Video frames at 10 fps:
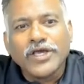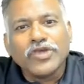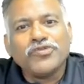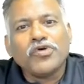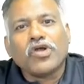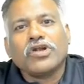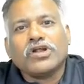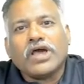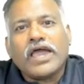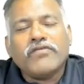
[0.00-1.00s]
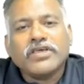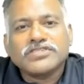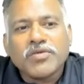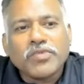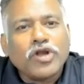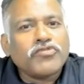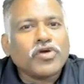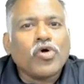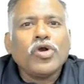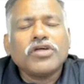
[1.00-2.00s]
If you are having some kind of a
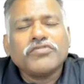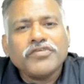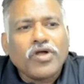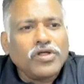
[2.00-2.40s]
cold or fever,